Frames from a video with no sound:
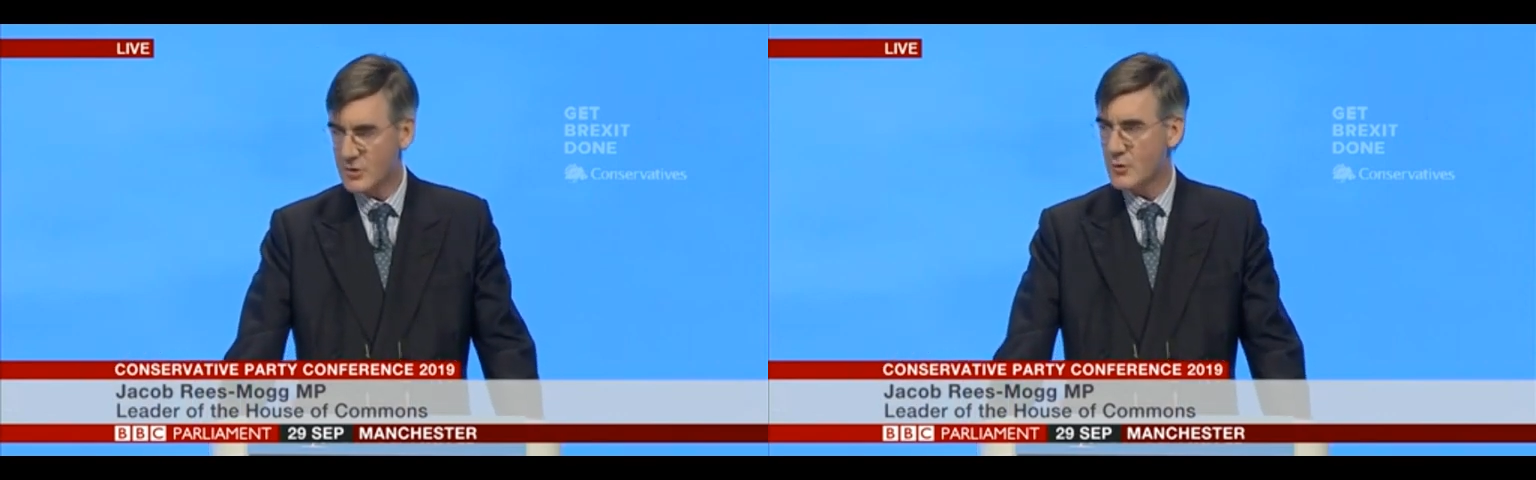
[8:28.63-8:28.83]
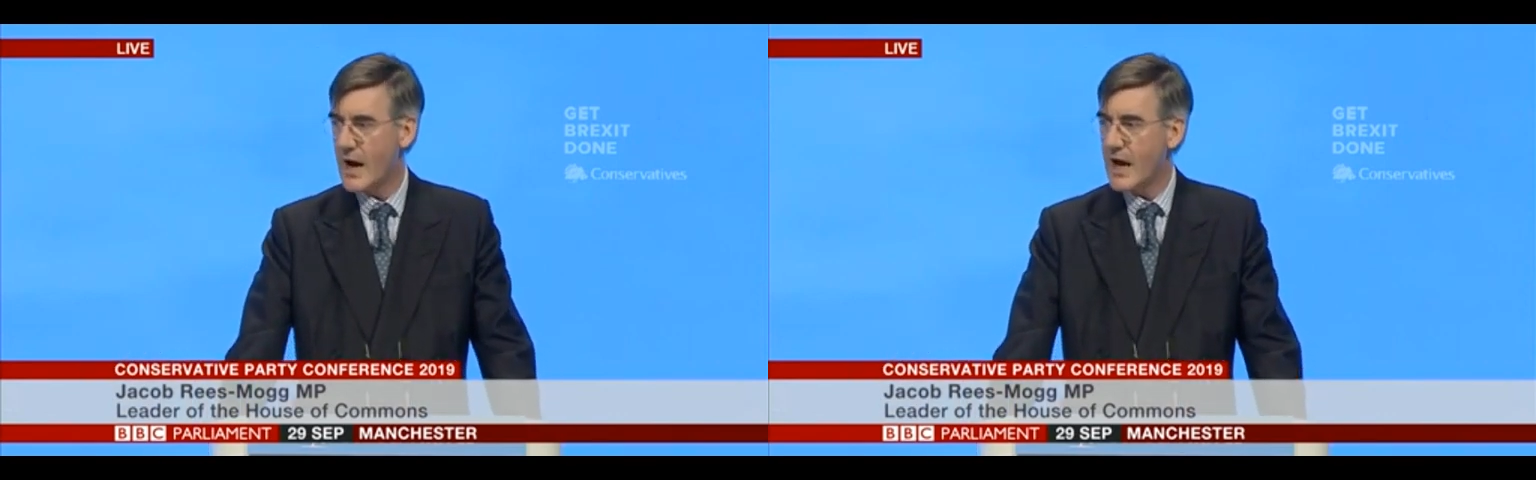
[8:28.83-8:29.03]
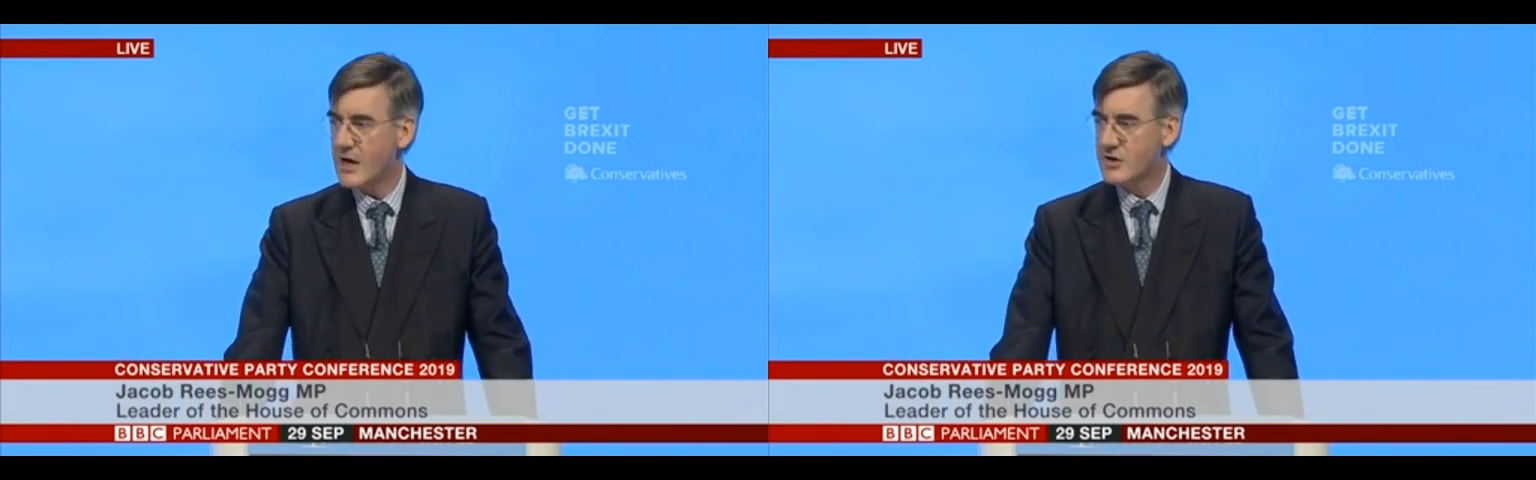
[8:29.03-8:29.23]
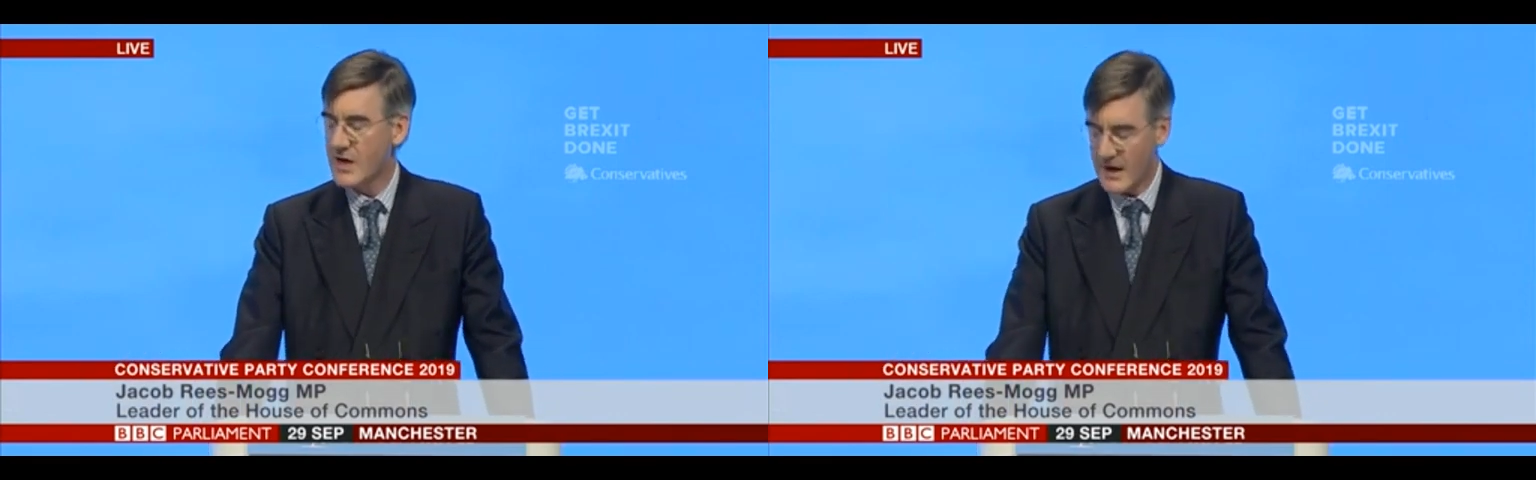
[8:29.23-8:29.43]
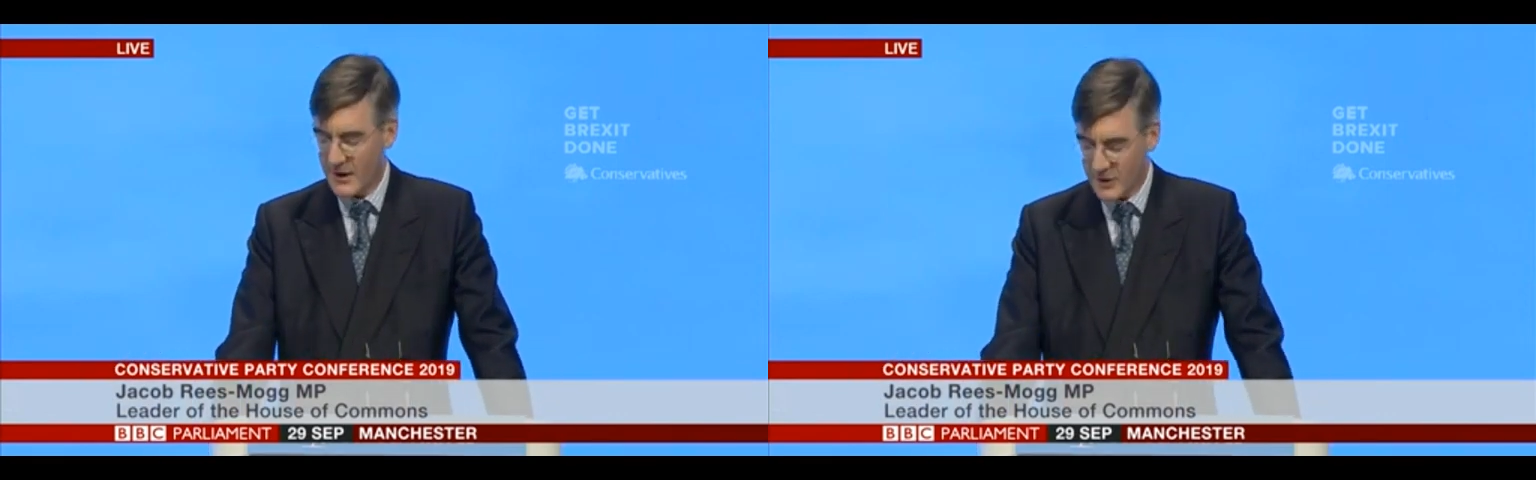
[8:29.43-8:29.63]

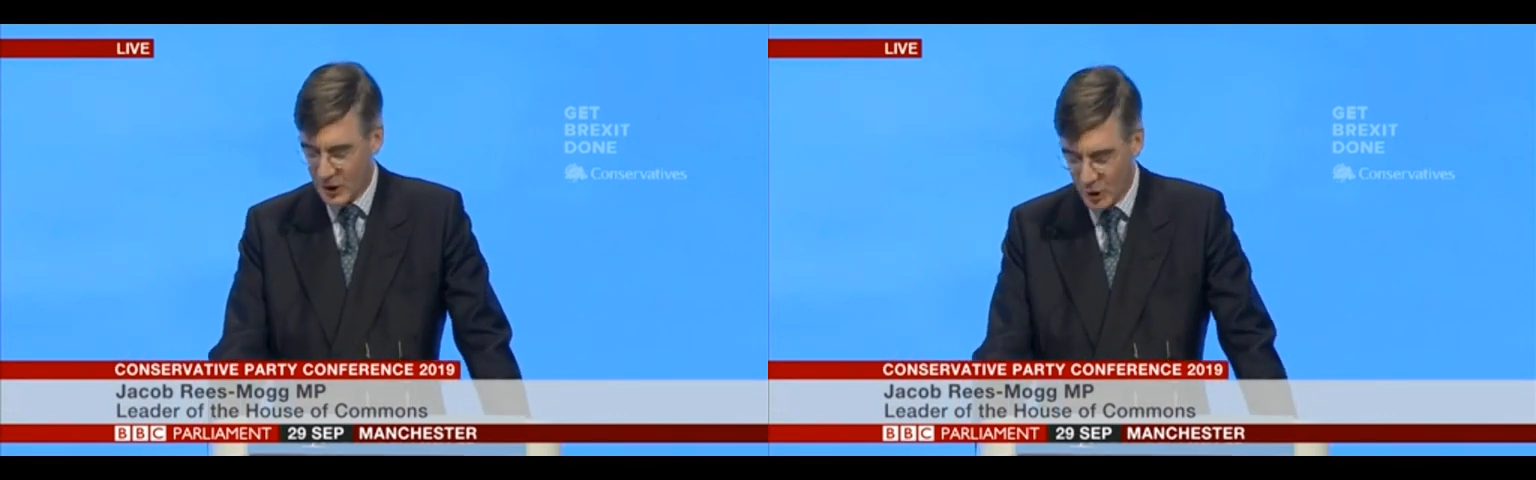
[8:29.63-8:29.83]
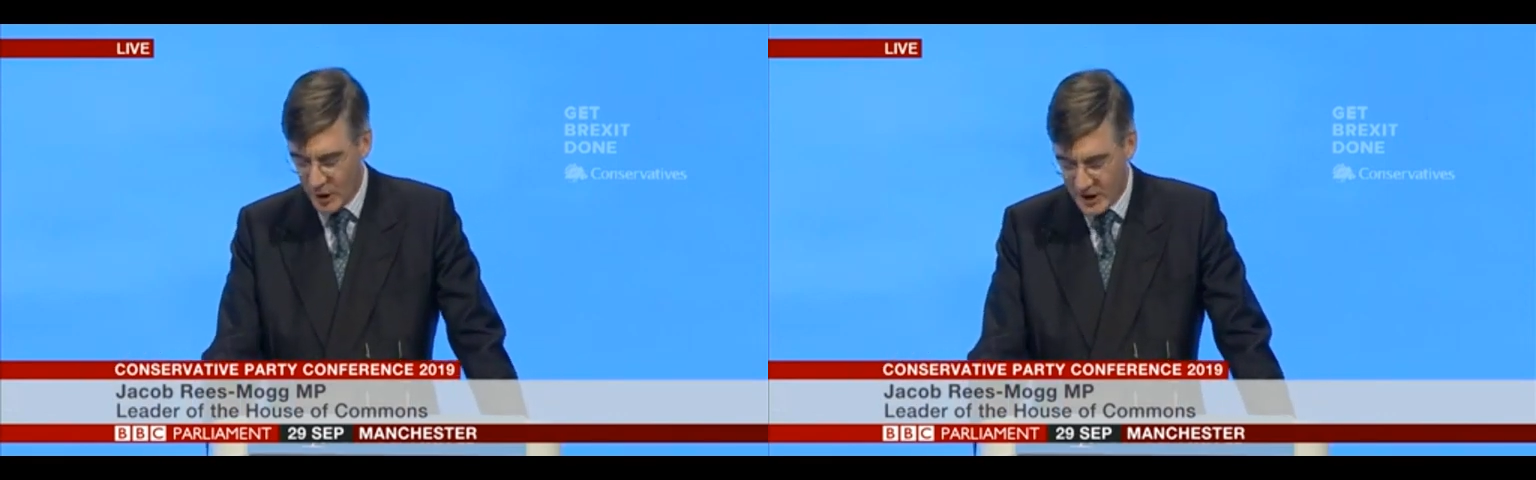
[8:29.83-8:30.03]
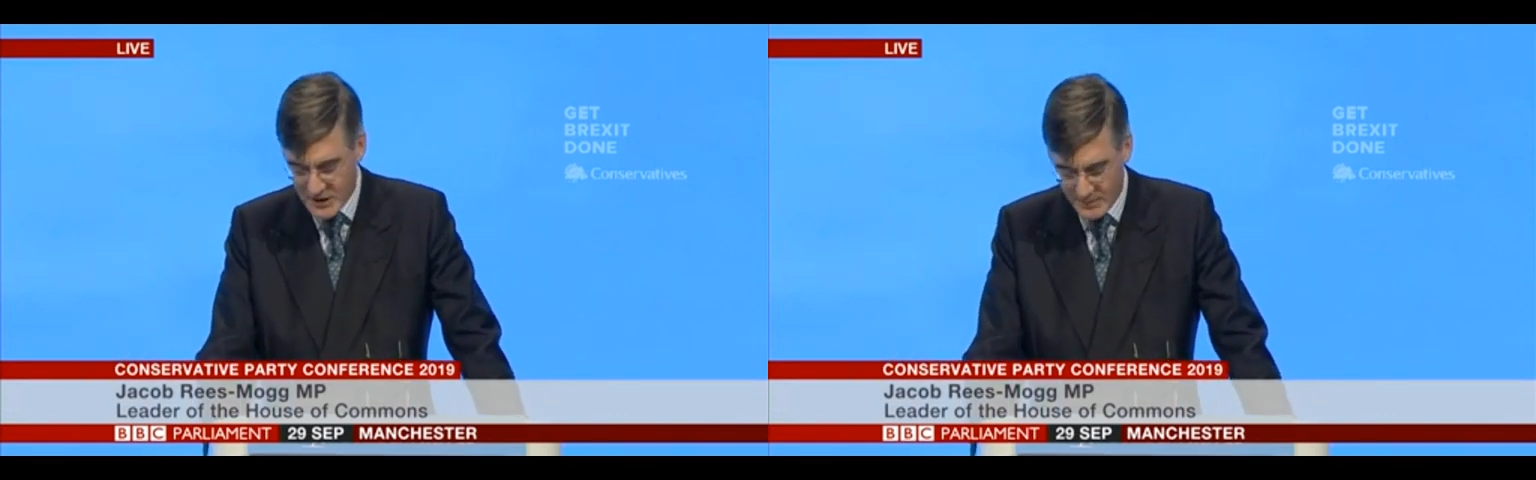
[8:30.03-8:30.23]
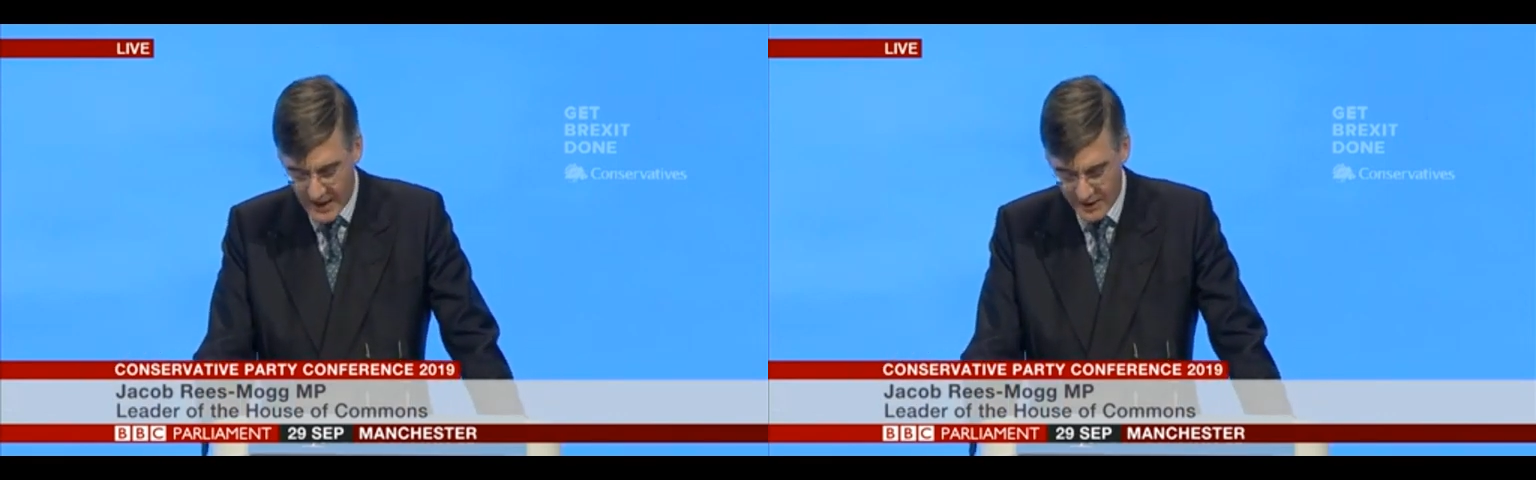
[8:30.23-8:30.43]
Disraeli set out the glorious